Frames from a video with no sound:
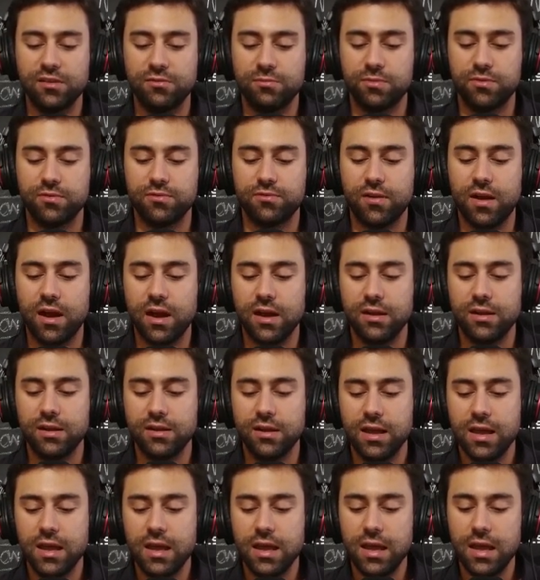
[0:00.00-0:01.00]
provided
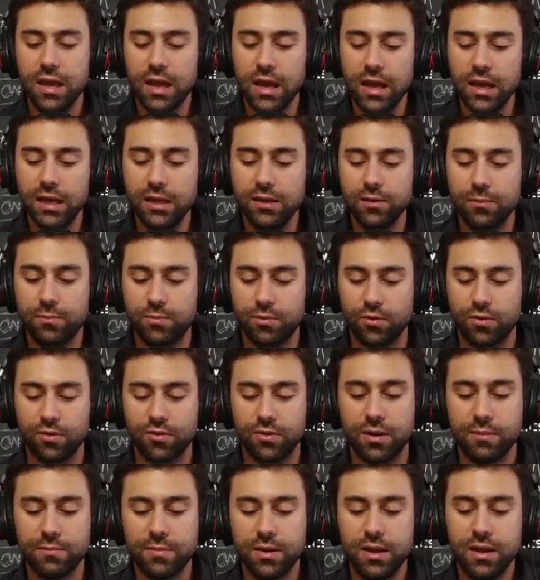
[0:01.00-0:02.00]
in the
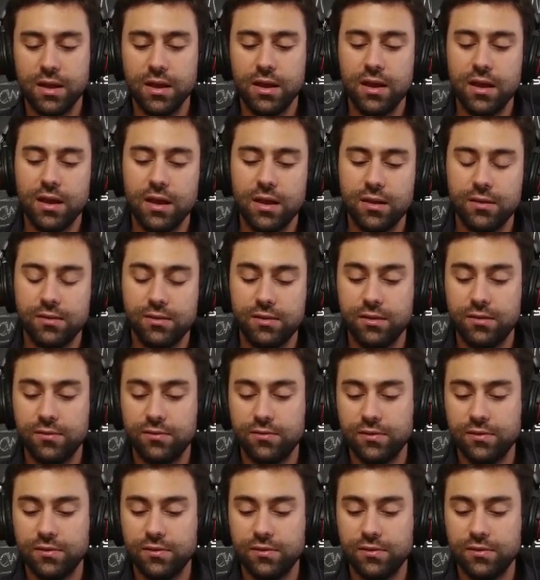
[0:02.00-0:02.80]
program. The